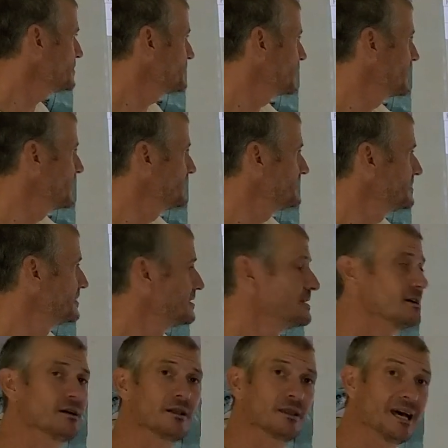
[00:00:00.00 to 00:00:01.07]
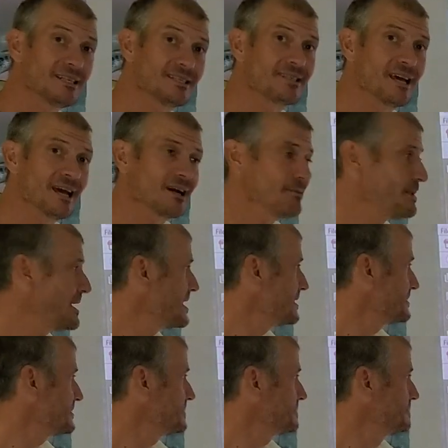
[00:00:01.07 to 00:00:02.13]
says, "Let's take a
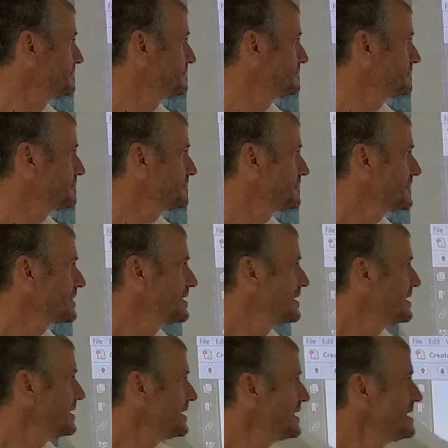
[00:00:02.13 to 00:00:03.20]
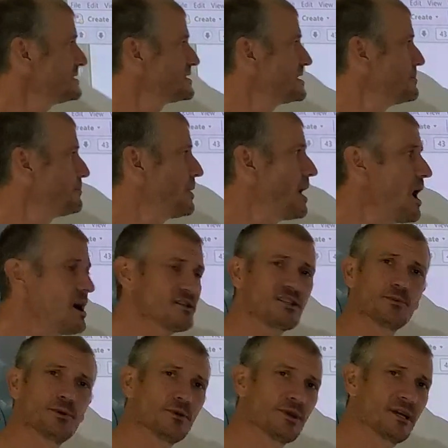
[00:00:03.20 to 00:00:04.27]
bus. It's
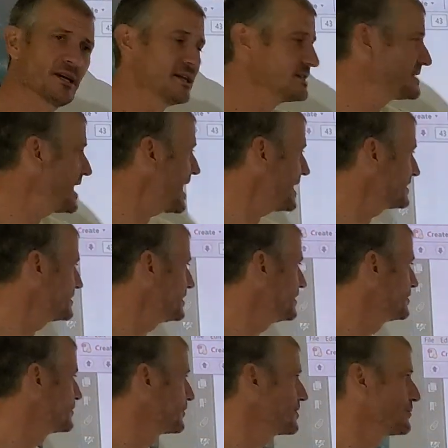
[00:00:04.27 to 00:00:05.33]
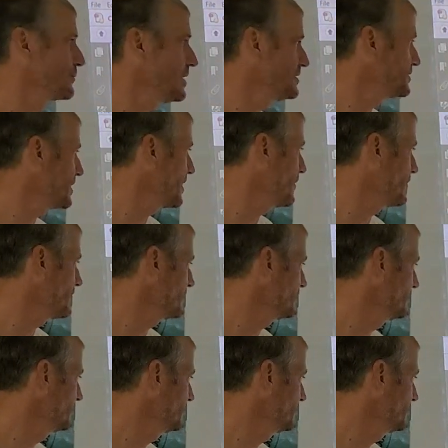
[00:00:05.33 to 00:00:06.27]
impossible to get a taxi during rush hour."